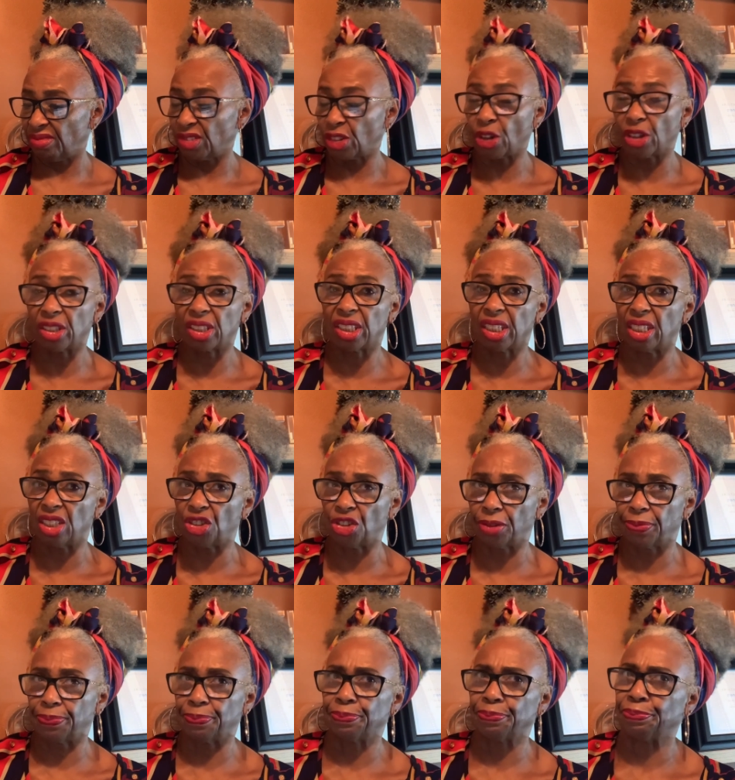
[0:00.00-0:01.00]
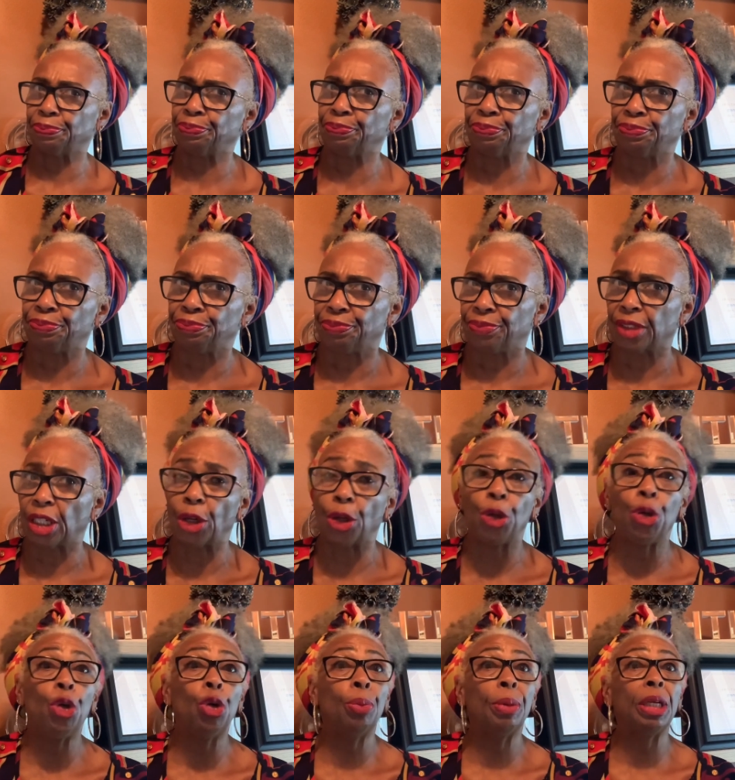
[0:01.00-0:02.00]
Carcinogen. A
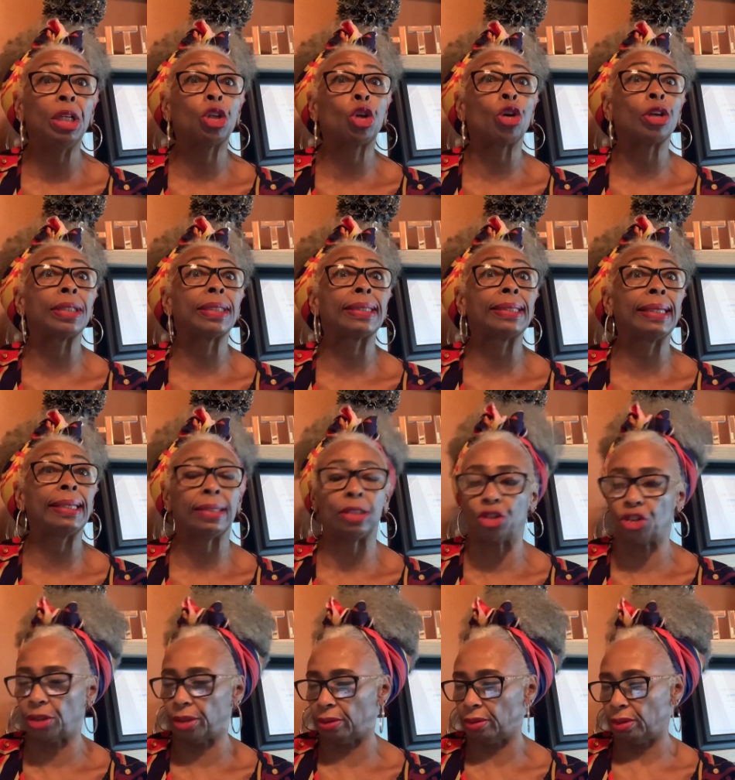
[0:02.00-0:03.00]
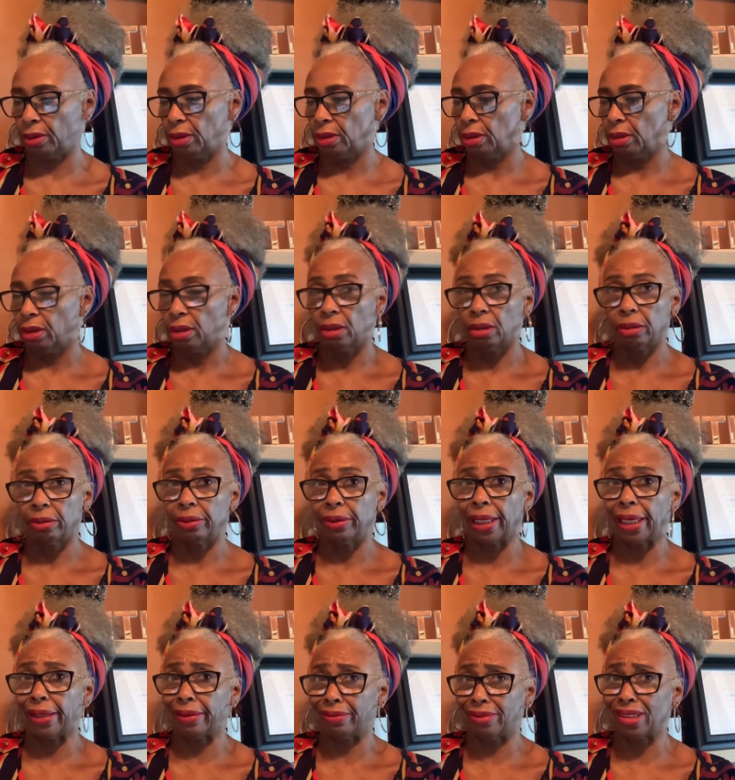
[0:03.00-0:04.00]
human carcinogen.
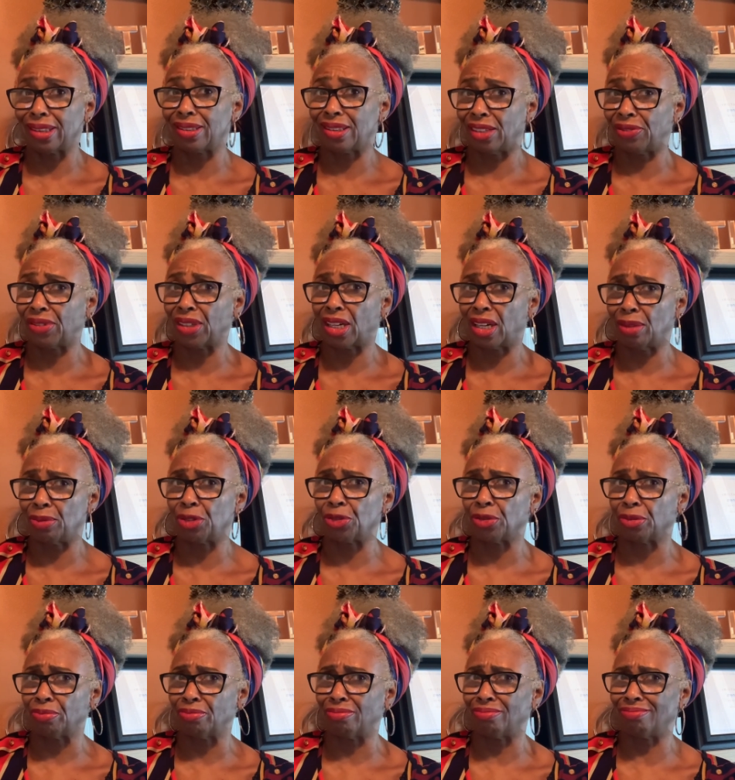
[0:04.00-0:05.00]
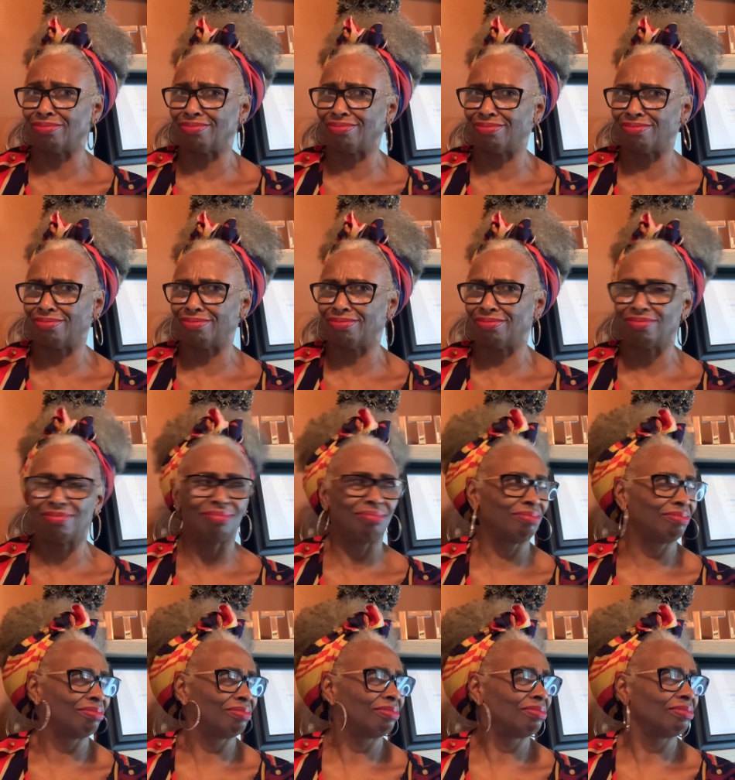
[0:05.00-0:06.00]
Like the stuff that comes from
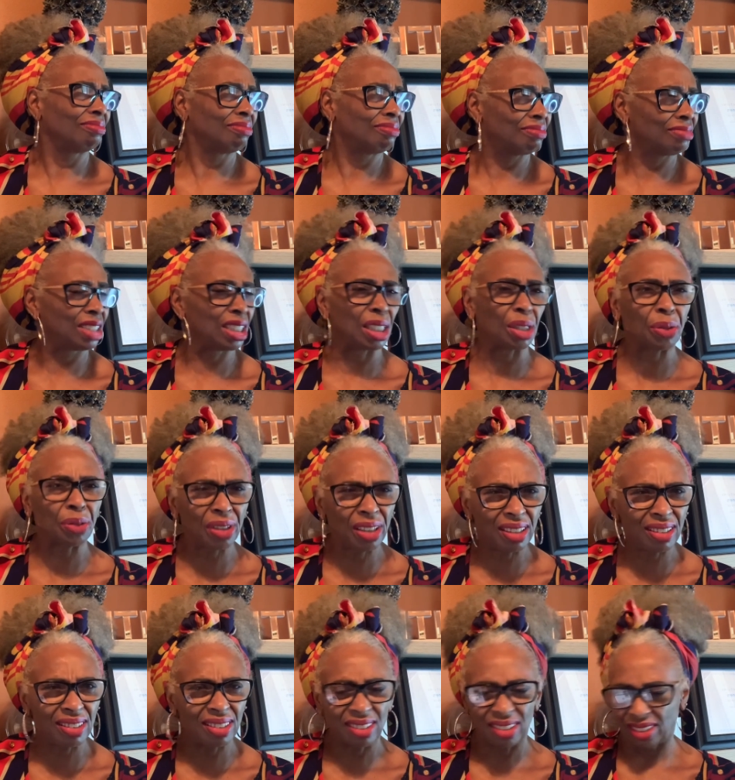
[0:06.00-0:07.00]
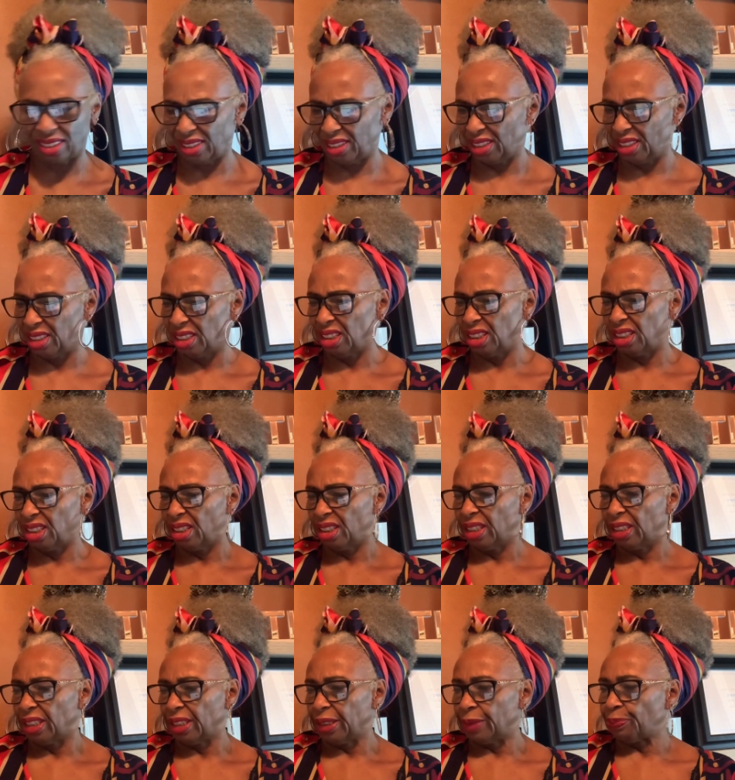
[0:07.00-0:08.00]
cigarettes?
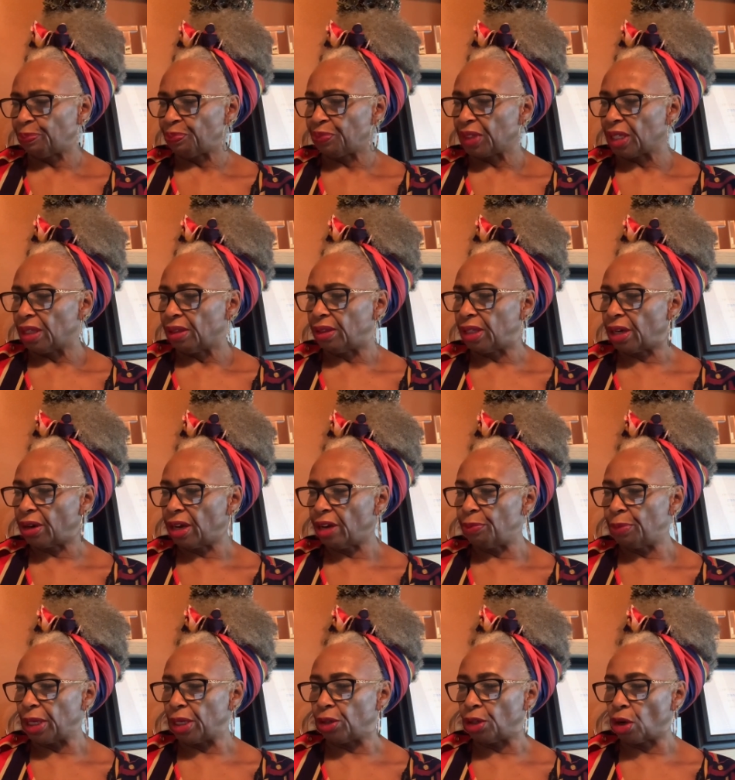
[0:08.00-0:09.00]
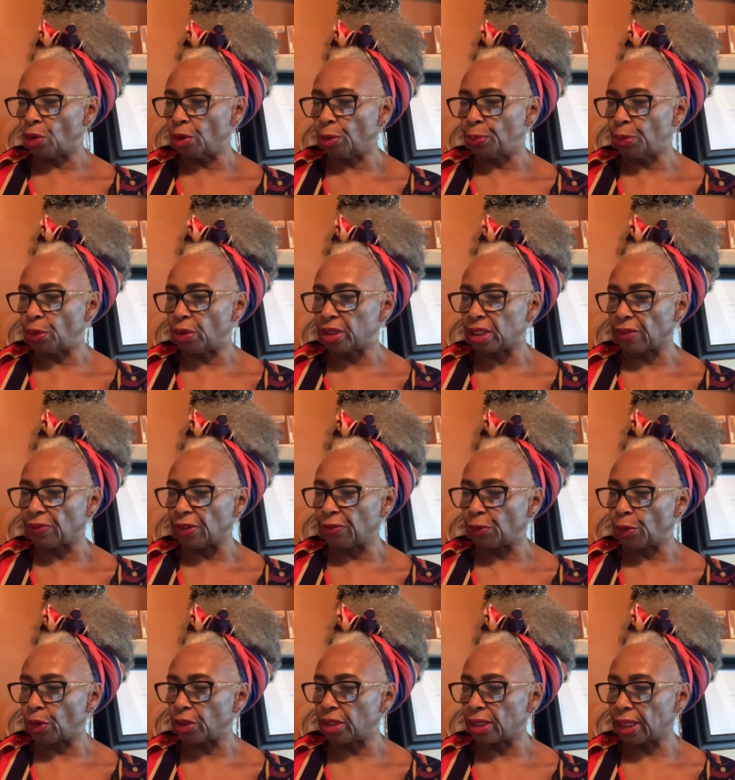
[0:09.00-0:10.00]
There have been no reports of
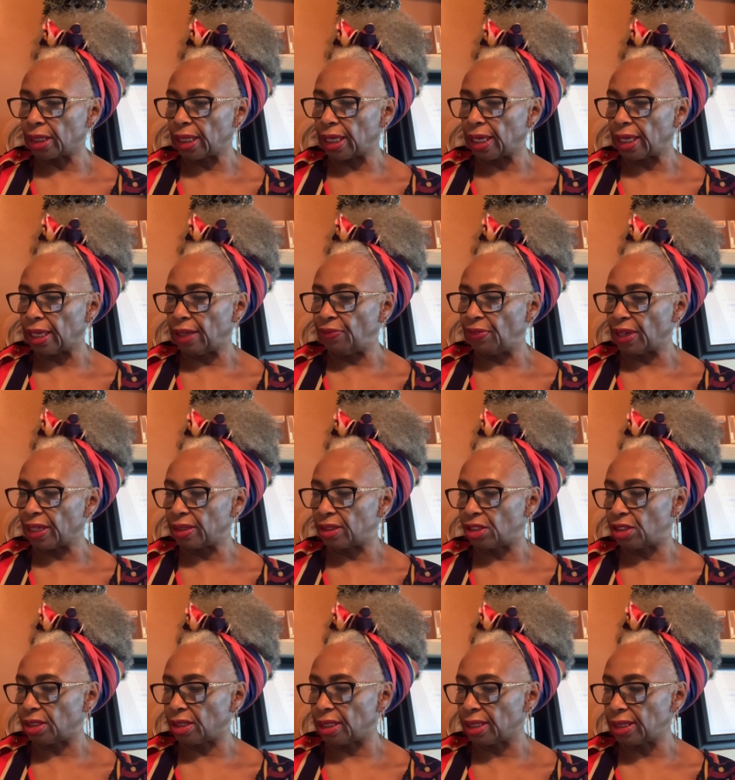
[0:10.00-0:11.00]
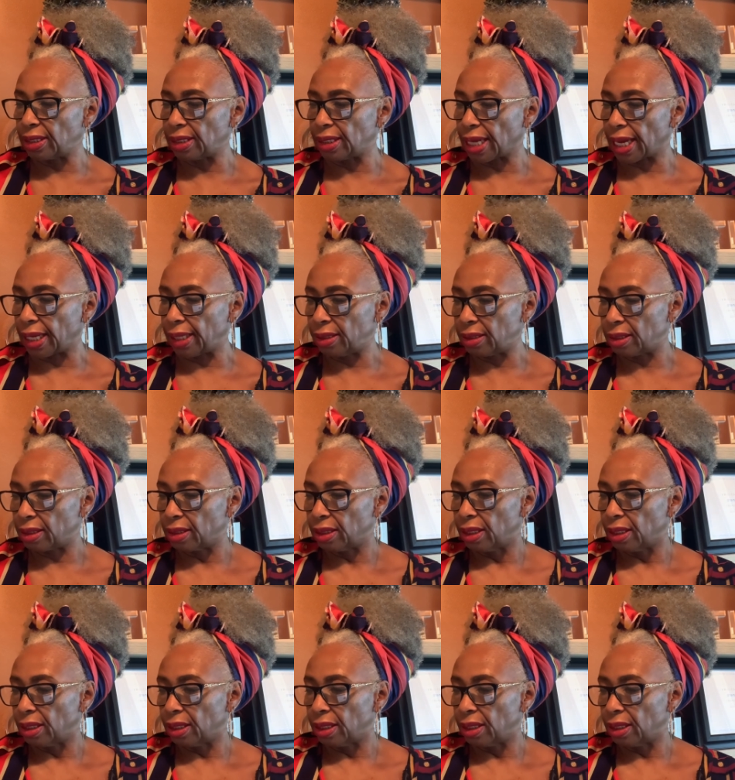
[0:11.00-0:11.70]
adverse events to this date,